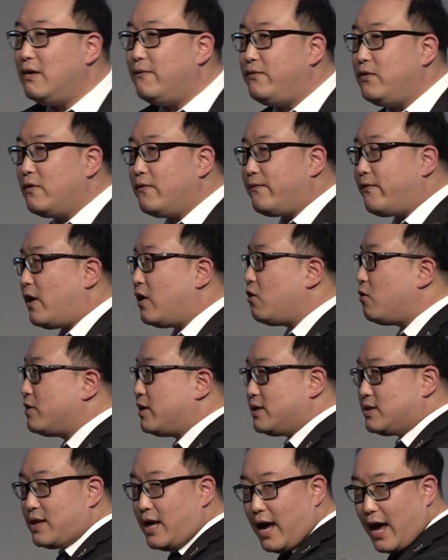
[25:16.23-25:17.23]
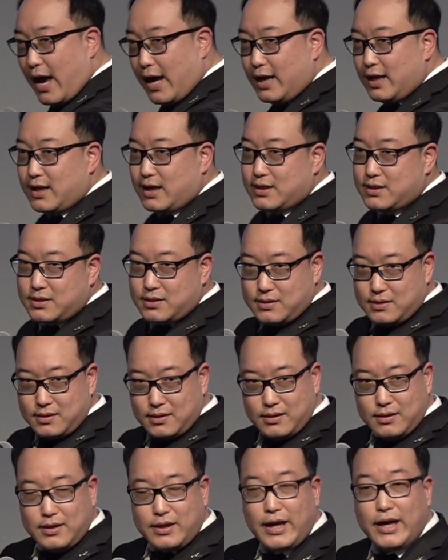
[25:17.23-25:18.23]
If you follow this
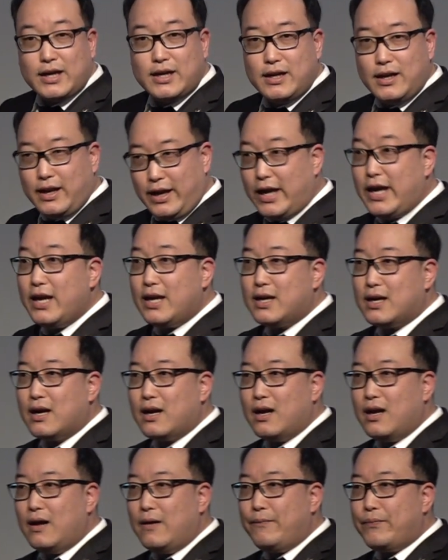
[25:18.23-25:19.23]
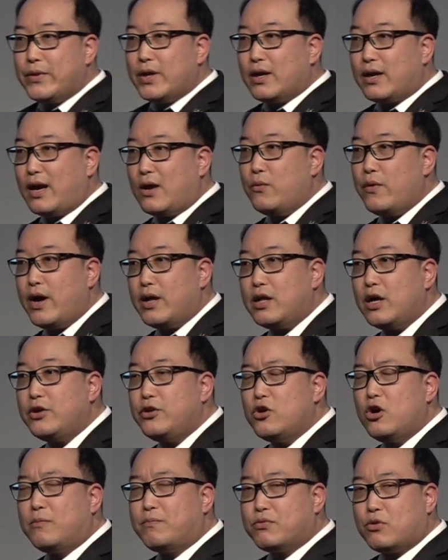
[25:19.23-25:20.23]
ADAS technique, okay,
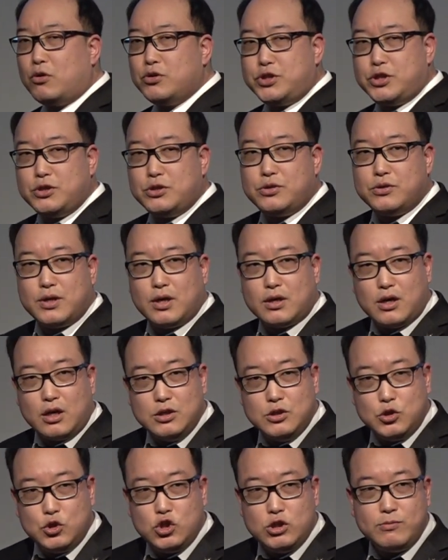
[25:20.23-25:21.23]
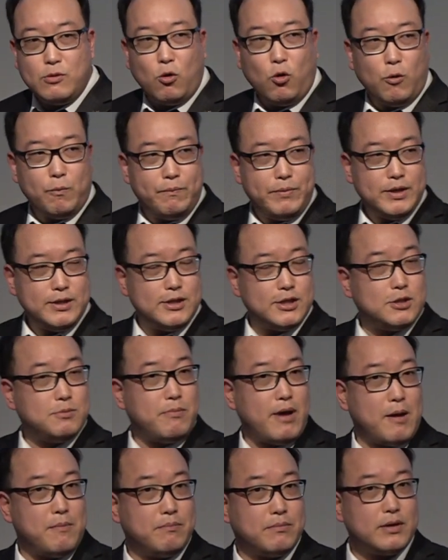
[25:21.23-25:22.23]
whether you're approaching to the consumer or
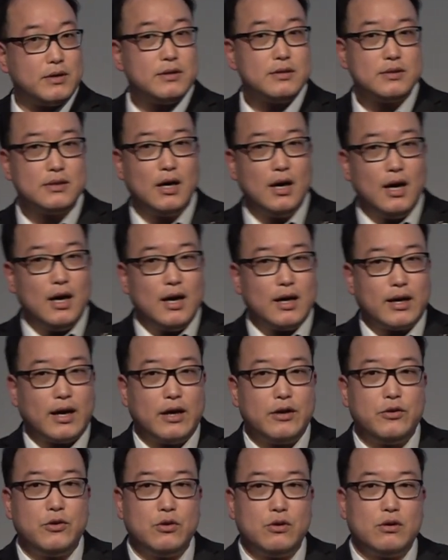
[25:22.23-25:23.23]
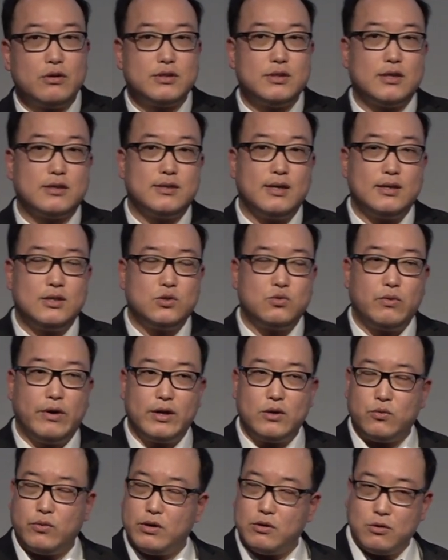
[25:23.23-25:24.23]
business members, okay, your success
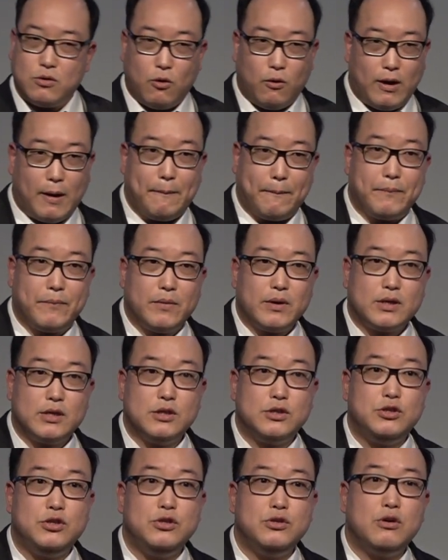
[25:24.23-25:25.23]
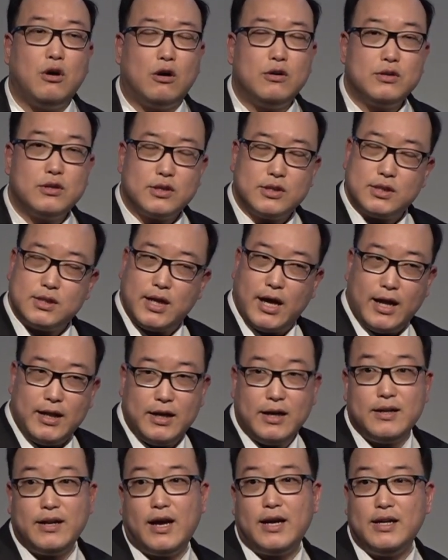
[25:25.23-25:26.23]
rate will go up because you're
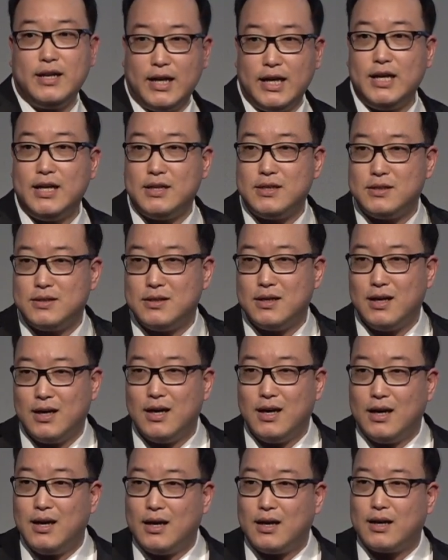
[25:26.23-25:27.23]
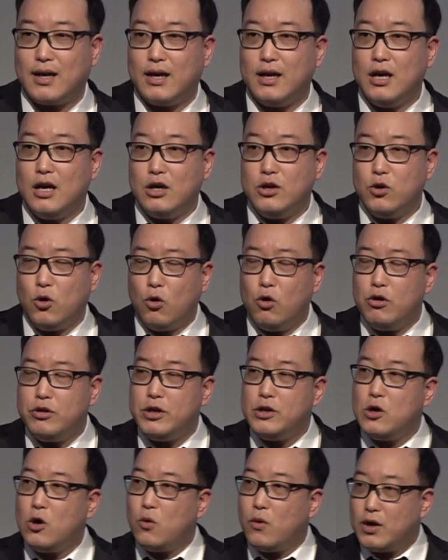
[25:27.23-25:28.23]
understanding their needs. Okay? You
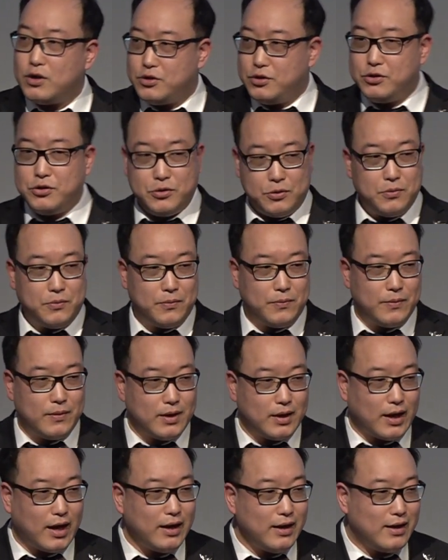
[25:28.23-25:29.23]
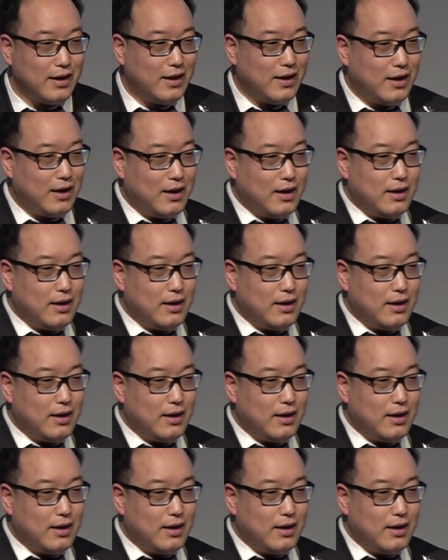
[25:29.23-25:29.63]
already know what to do. Okay?